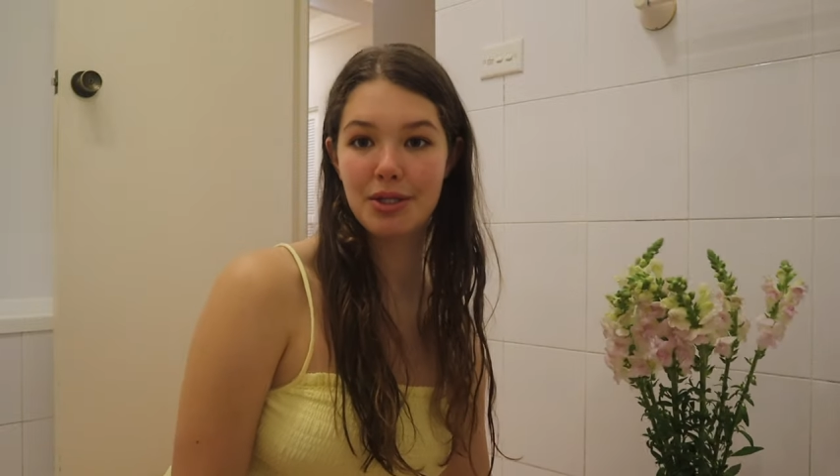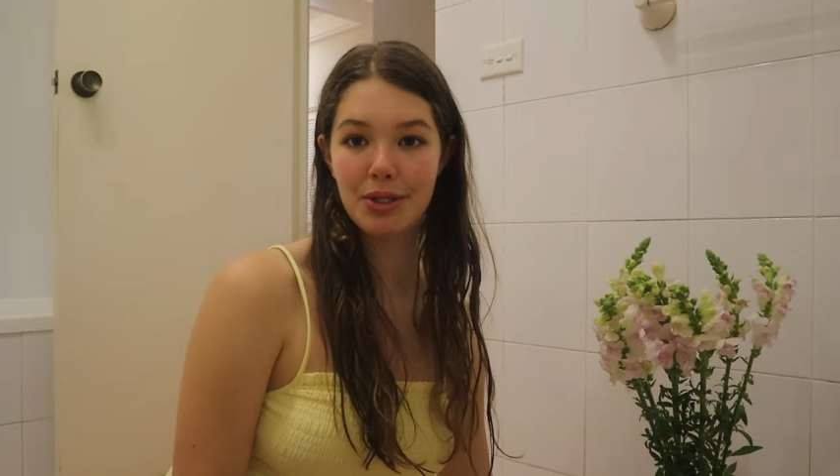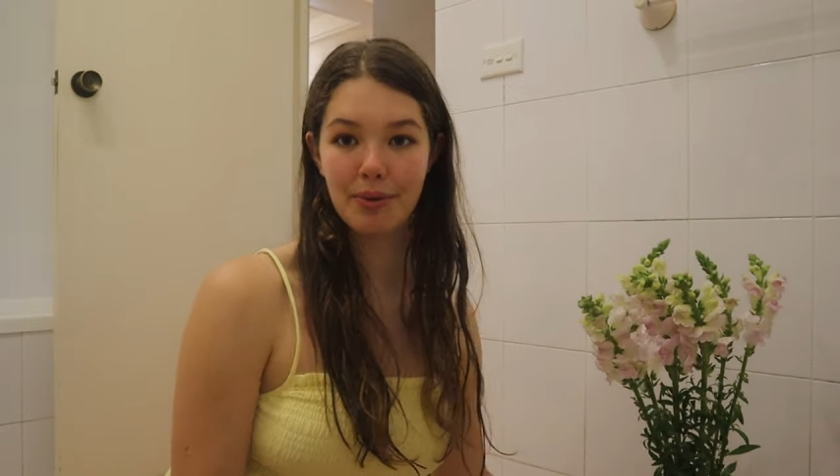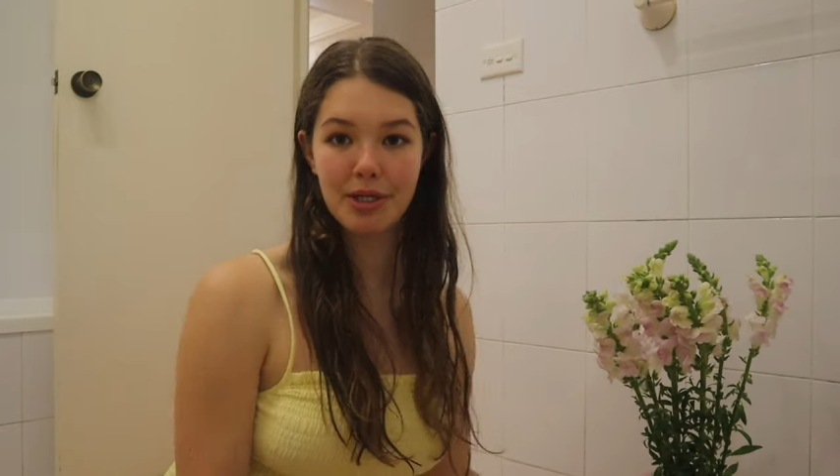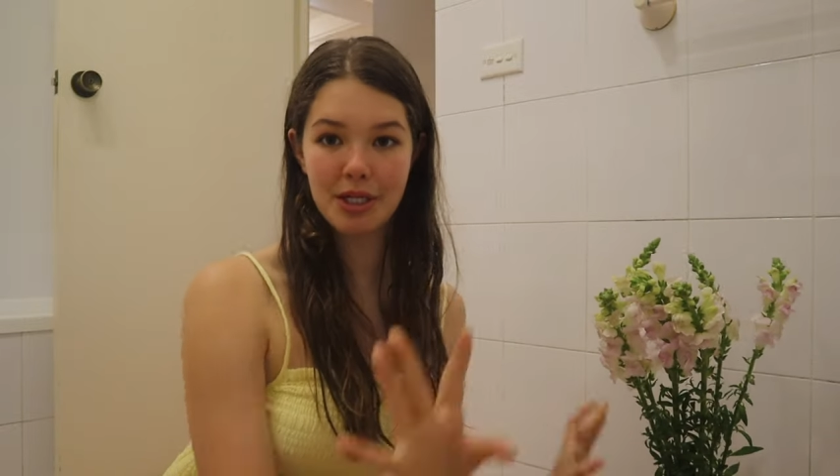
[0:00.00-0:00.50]

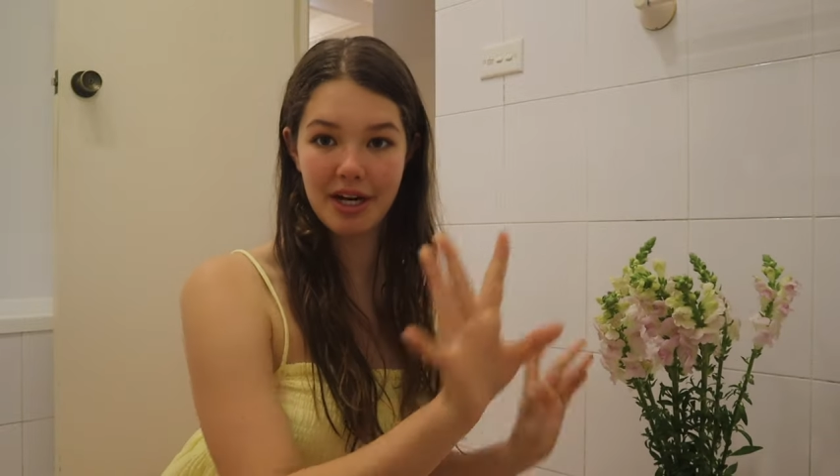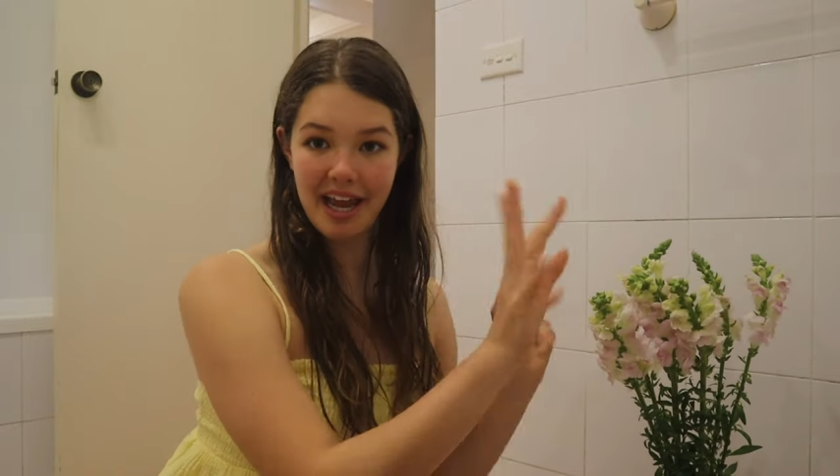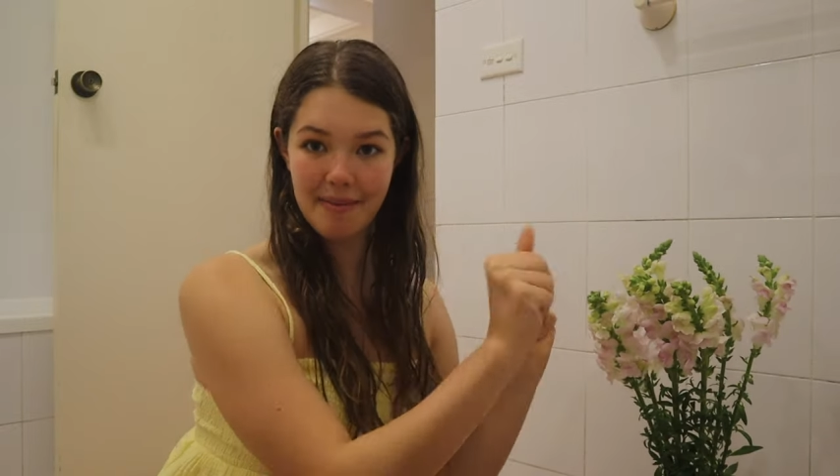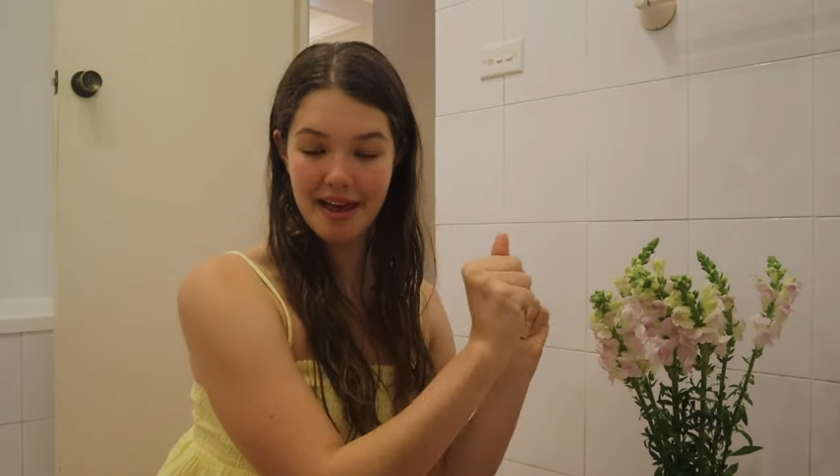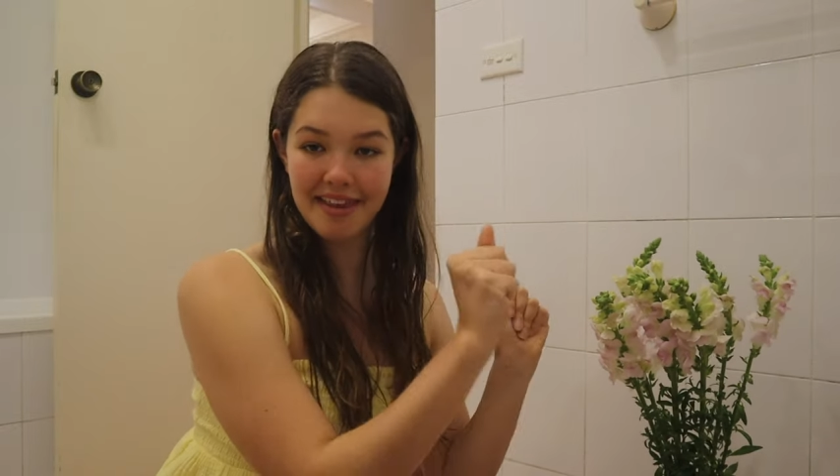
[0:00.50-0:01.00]
so we're just gonna
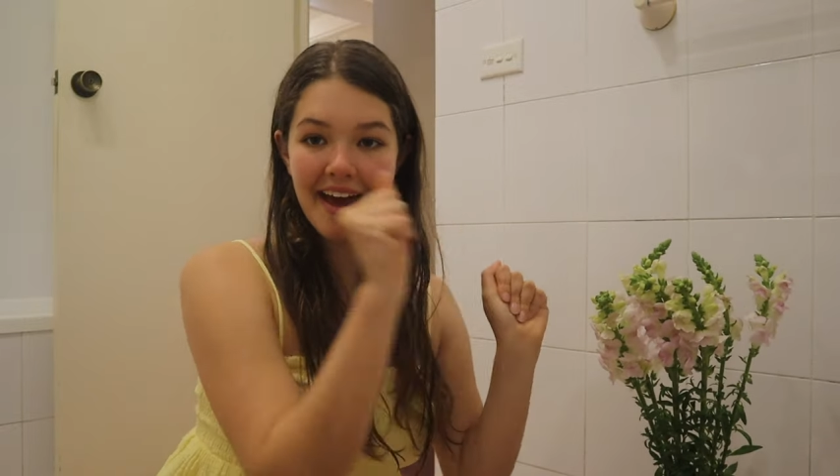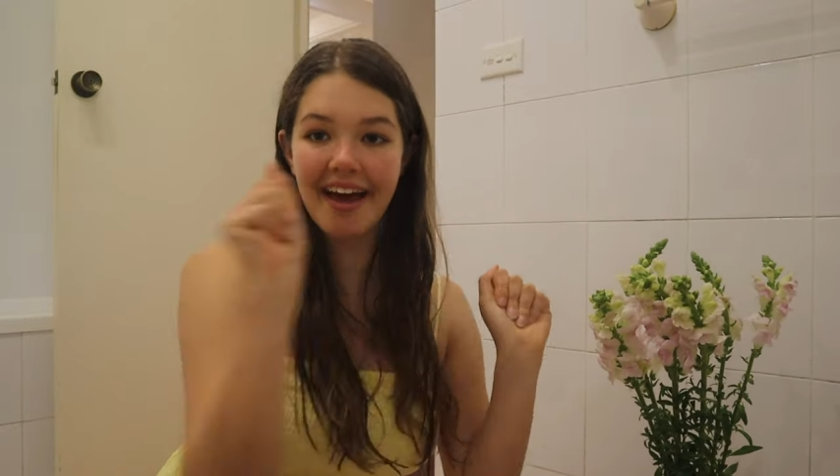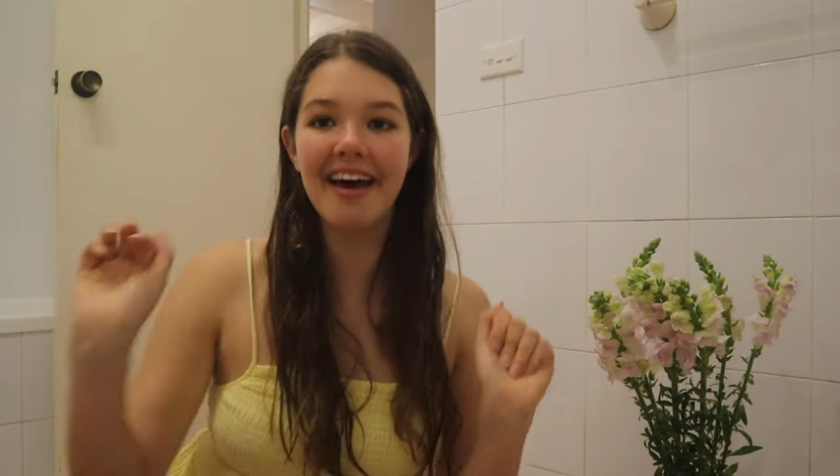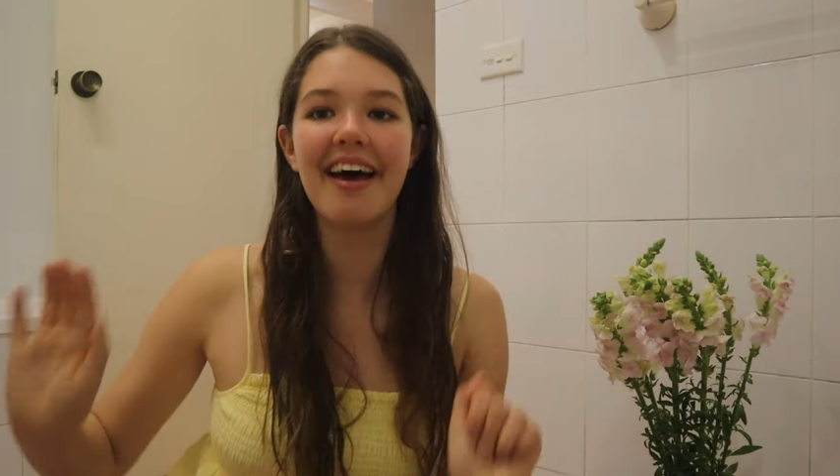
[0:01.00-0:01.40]
keep that there.